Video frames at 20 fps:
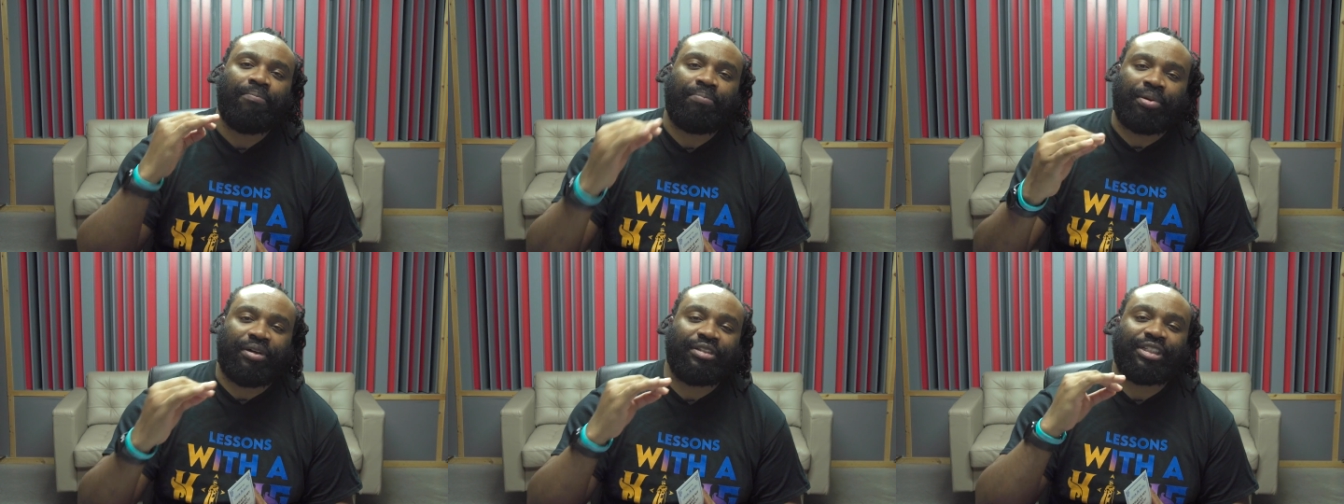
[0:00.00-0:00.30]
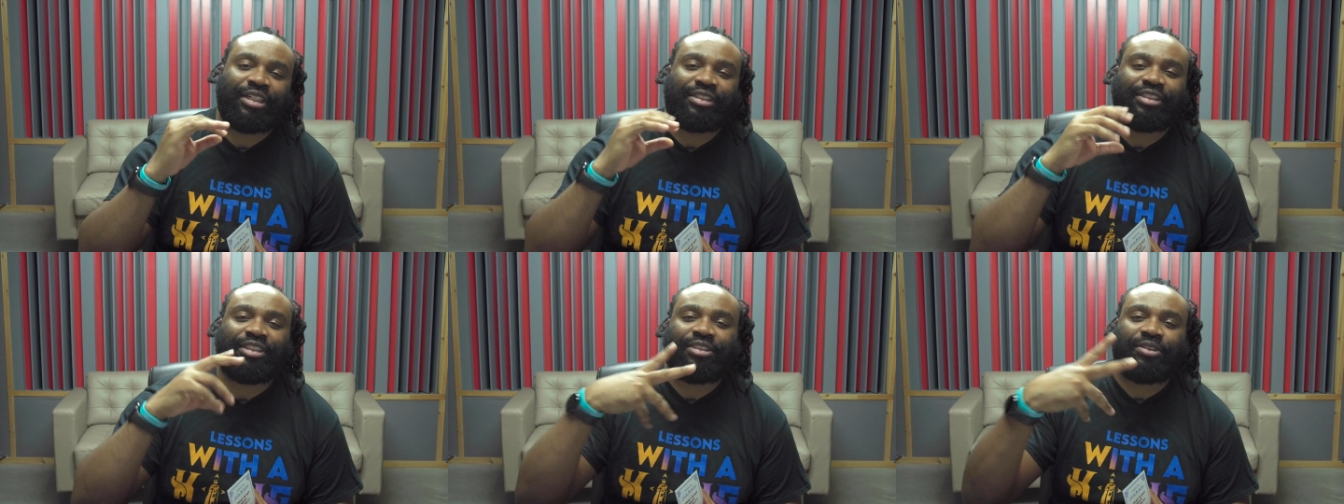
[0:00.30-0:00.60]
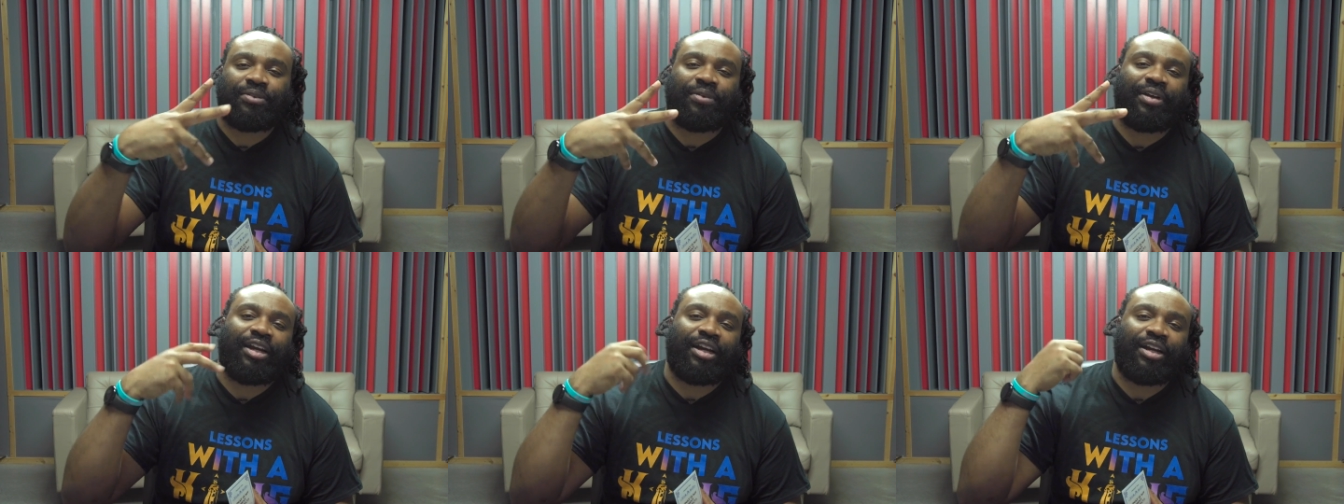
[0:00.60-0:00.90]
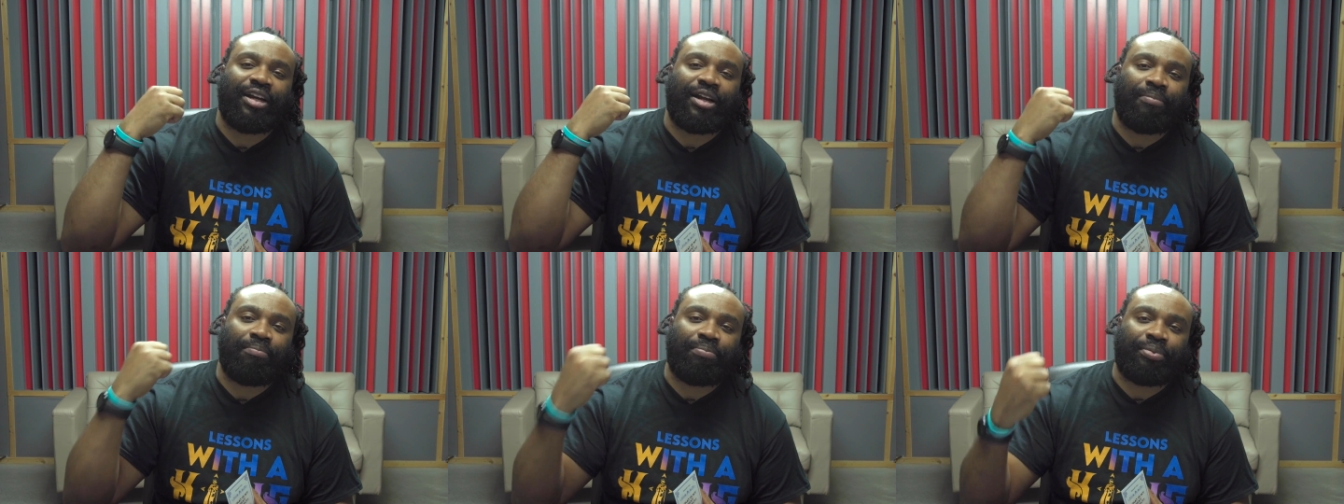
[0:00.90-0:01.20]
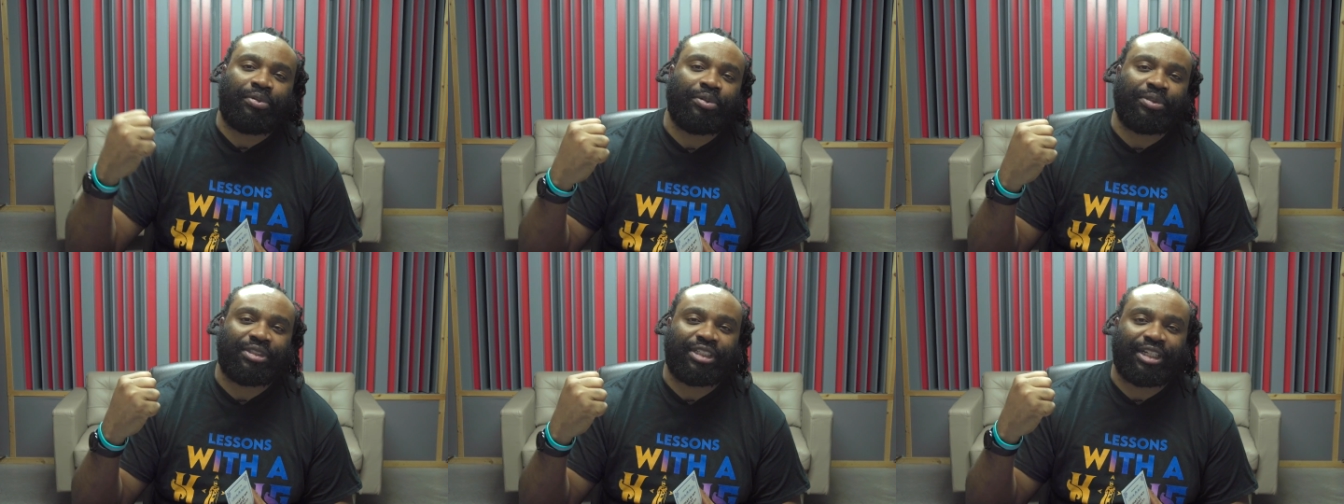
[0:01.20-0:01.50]
Projects is greater than
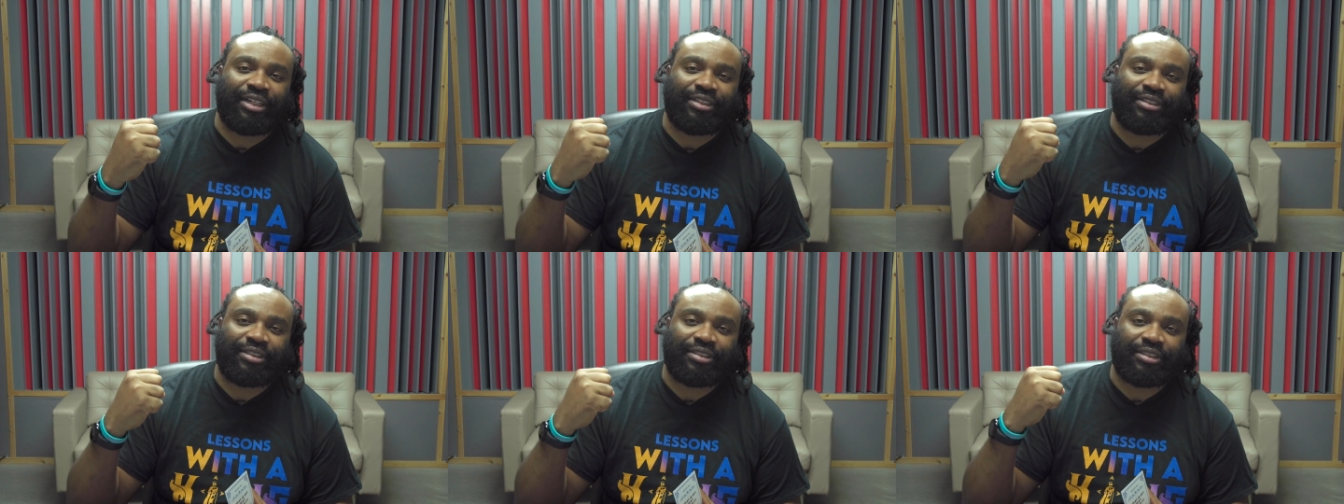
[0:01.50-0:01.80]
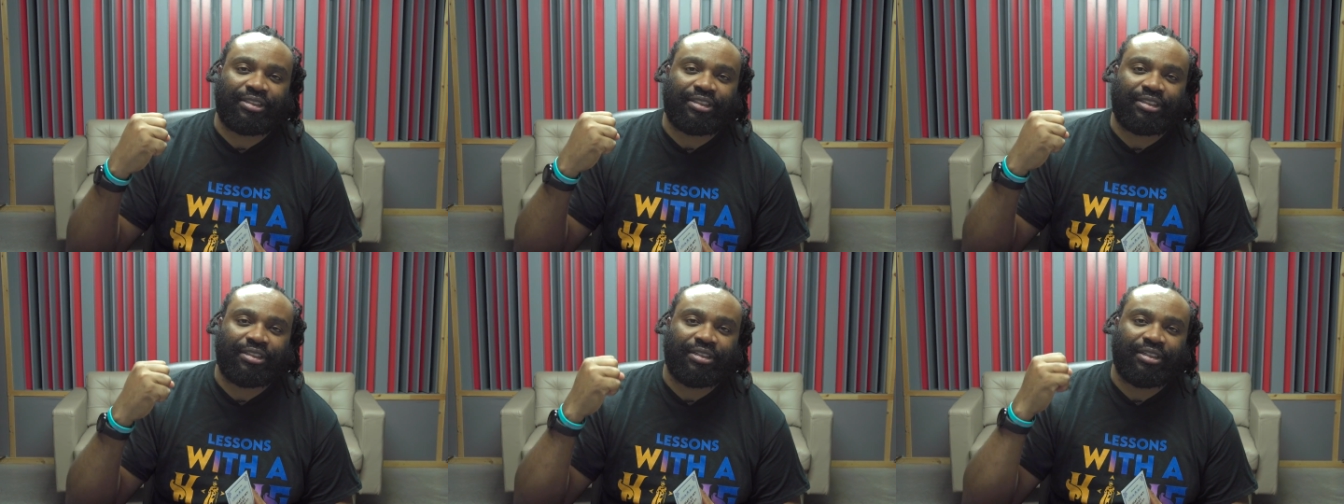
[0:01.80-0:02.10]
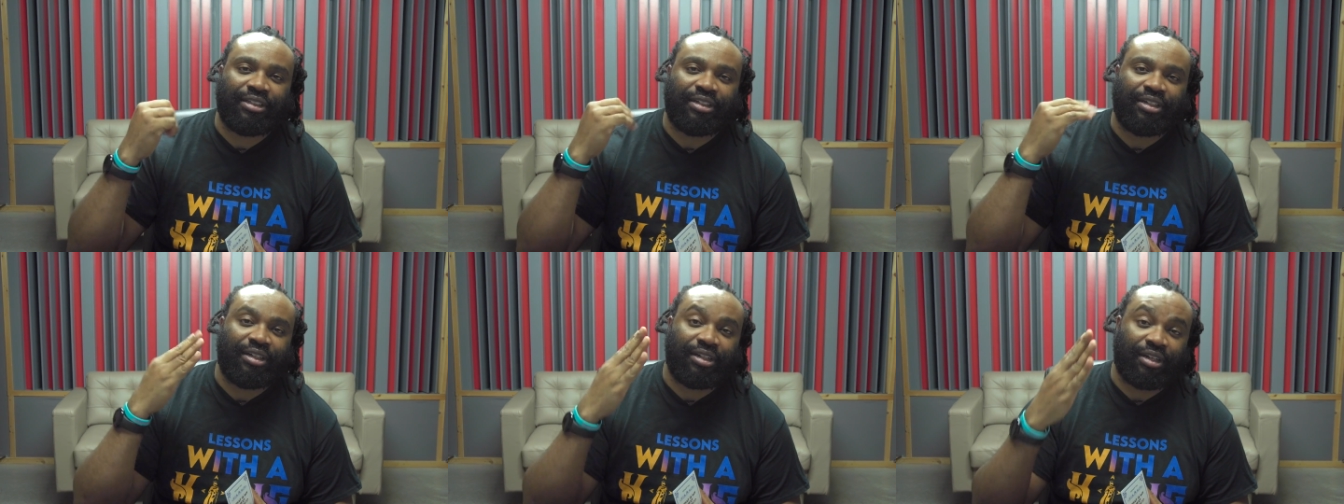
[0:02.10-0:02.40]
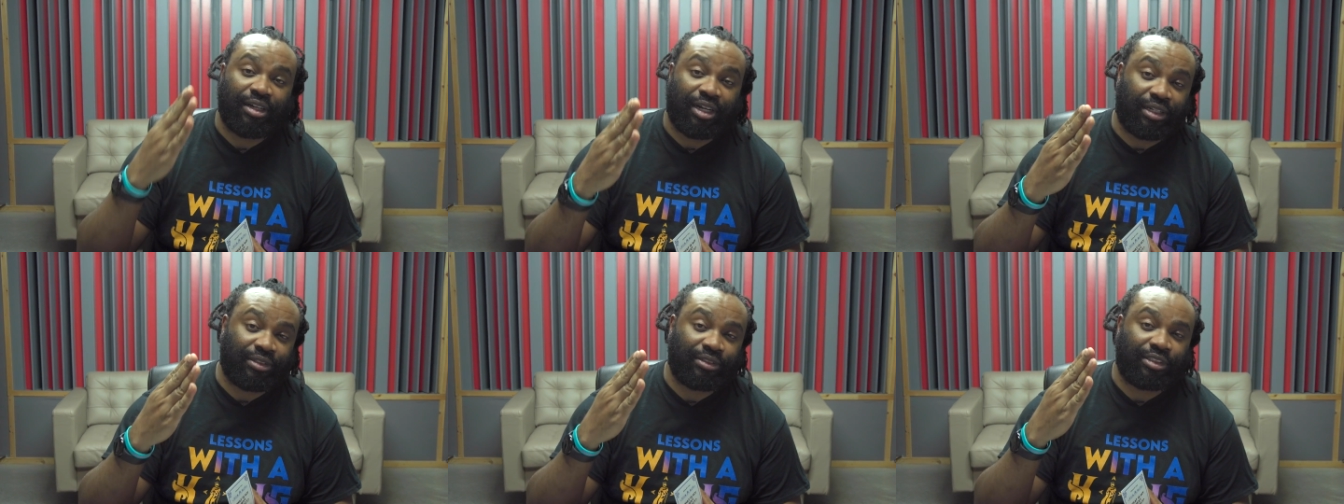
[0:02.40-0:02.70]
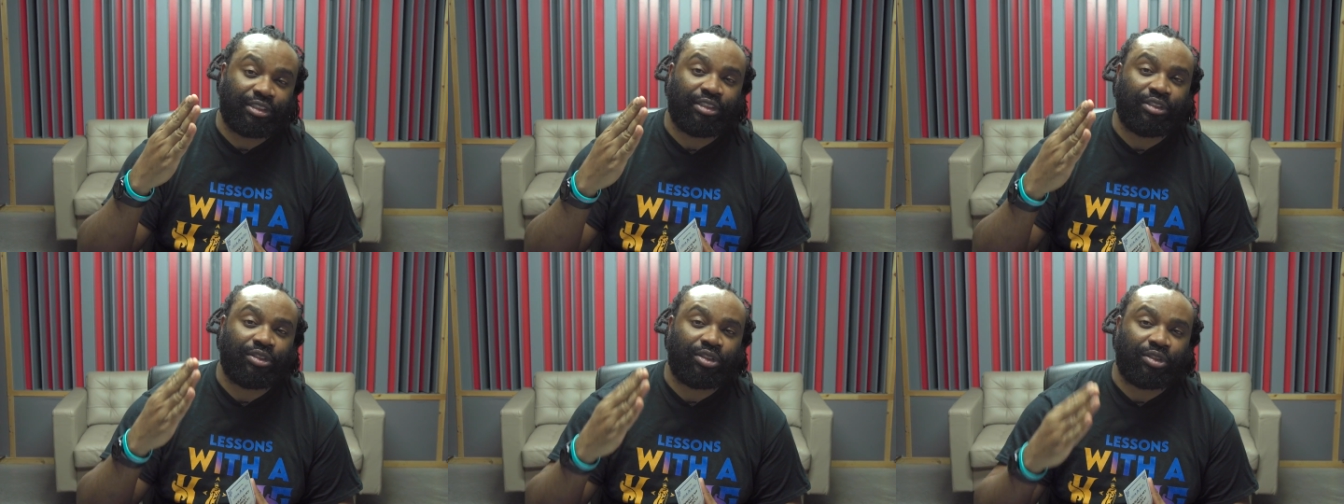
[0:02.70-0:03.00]
protests. I'll see you